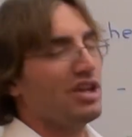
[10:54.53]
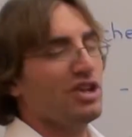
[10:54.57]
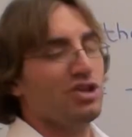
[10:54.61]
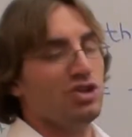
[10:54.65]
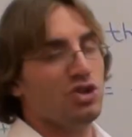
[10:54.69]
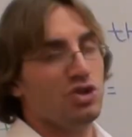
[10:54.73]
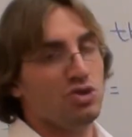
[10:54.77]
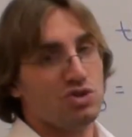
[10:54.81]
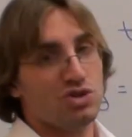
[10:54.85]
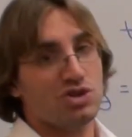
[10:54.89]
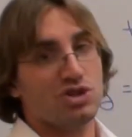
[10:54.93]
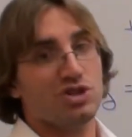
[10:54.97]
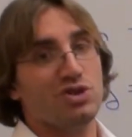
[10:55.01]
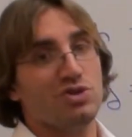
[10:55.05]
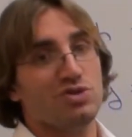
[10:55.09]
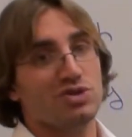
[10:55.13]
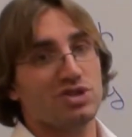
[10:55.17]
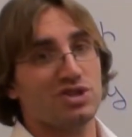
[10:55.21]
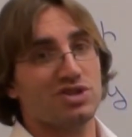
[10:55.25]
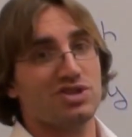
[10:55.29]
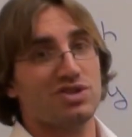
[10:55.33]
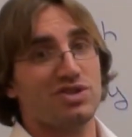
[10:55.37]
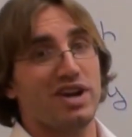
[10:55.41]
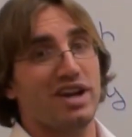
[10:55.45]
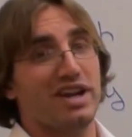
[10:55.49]
You should use
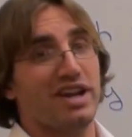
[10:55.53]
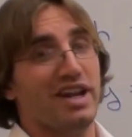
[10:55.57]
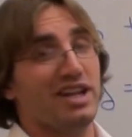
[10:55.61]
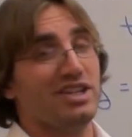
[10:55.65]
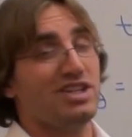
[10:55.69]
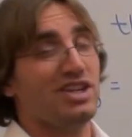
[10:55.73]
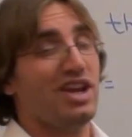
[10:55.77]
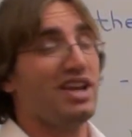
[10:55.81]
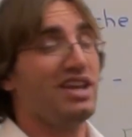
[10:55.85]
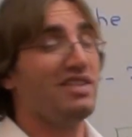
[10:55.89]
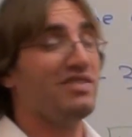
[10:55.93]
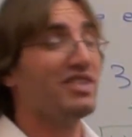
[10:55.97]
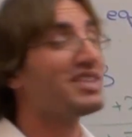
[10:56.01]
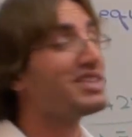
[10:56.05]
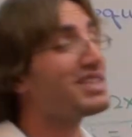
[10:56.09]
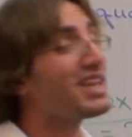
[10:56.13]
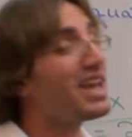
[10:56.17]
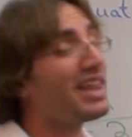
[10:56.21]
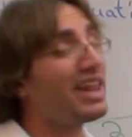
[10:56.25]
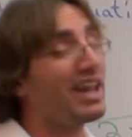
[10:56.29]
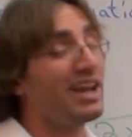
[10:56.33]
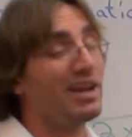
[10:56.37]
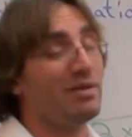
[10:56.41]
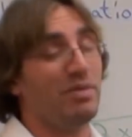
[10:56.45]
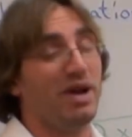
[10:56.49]
a straight edge. I even say
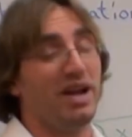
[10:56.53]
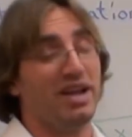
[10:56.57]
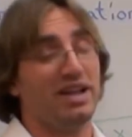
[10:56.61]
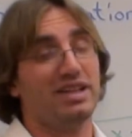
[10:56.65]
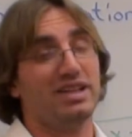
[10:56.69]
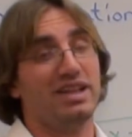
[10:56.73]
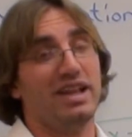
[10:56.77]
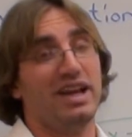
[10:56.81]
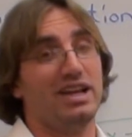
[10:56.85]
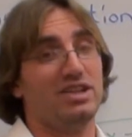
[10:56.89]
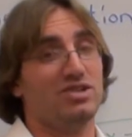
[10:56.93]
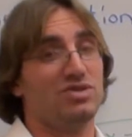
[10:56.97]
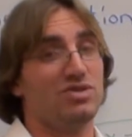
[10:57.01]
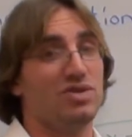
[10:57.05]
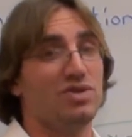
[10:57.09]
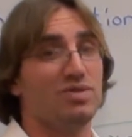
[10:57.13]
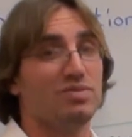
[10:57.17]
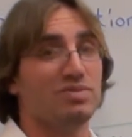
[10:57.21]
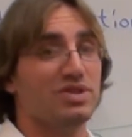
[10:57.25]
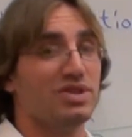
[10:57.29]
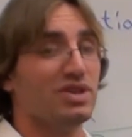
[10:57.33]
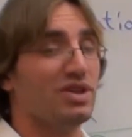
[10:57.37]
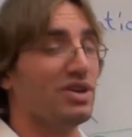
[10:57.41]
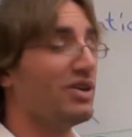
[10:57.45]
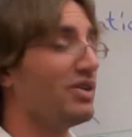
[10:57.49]
that in my
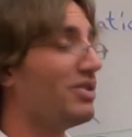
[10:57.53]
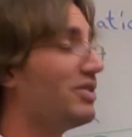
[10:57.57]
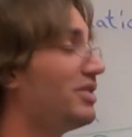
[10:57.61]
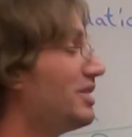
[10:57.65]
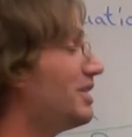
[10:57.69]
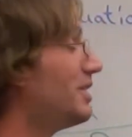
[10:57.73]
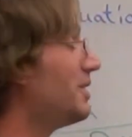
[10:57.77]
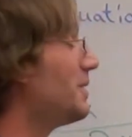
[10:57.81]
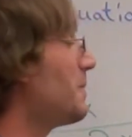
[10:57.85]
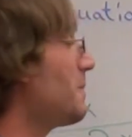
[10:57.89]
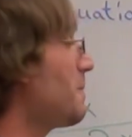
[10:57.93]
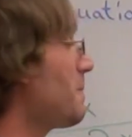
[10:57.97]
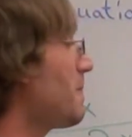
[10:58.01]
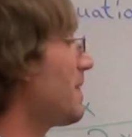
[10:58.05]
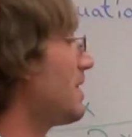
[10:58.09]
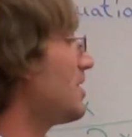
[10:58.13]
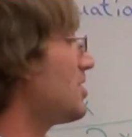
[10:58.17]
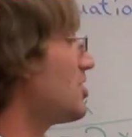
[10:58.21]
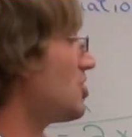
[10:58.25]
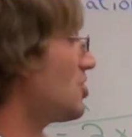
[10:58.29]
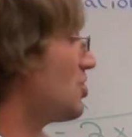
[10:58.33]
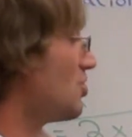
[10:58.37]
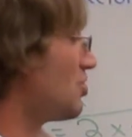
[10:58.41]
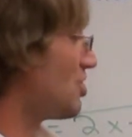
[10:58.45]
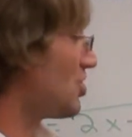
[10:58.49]
classroom, too.
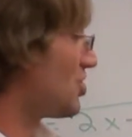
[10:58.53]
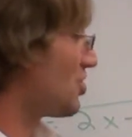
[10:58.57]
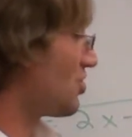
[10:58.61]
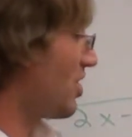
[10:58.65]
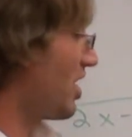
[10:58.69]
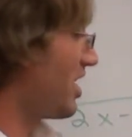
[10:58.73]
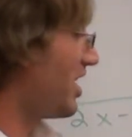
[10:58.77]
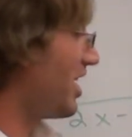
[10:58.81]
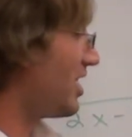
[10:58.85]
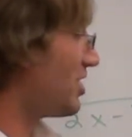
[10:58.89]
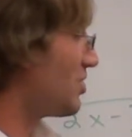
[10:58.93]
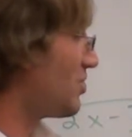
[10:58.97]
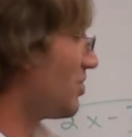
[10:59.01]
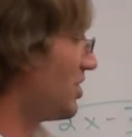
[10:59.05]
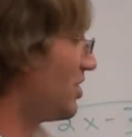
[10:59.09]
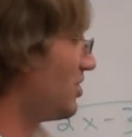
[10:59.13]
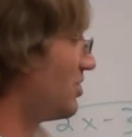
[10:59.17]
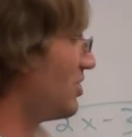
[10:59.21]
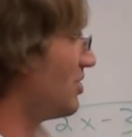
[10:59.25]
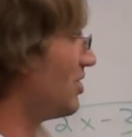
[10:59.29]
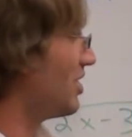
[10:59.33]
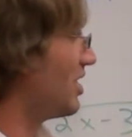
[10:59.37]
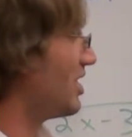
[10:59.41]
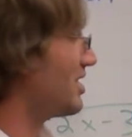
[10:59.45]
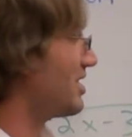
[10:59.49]
Just use a straight edge when
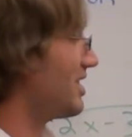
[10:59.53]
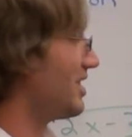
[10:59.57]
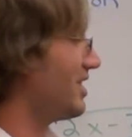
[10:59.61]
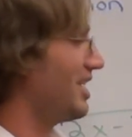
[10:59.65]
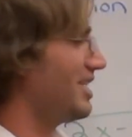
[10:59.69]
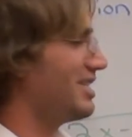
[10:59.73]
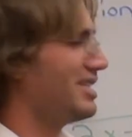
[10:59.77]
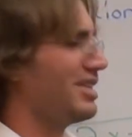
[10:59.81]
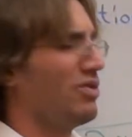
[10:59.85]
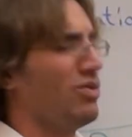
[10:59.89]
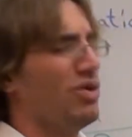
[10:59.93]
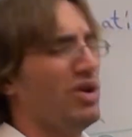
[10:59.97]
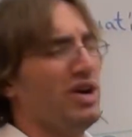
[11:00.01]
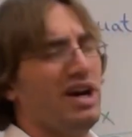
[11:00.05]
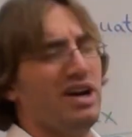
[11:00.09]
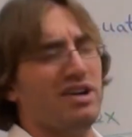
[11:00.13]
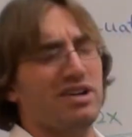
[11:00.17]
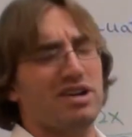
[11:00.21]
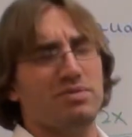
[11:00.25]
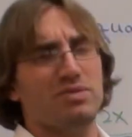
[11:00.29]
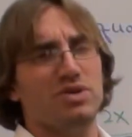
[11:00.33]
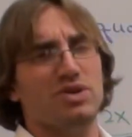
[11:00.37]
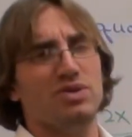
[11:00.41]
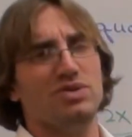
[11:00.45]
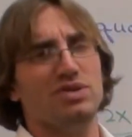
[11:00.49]
you do this. And they say, well, how
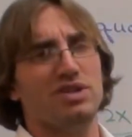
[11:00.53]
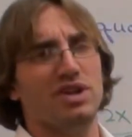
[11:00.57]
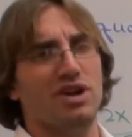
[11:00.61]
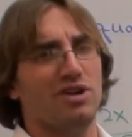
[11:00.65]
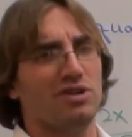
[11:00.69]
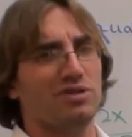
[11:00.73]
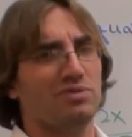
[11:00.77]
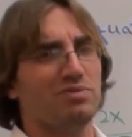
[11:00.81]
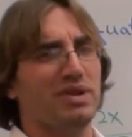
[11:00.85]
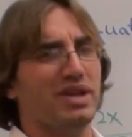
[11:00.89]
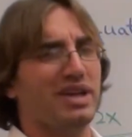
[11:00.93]
come you don't?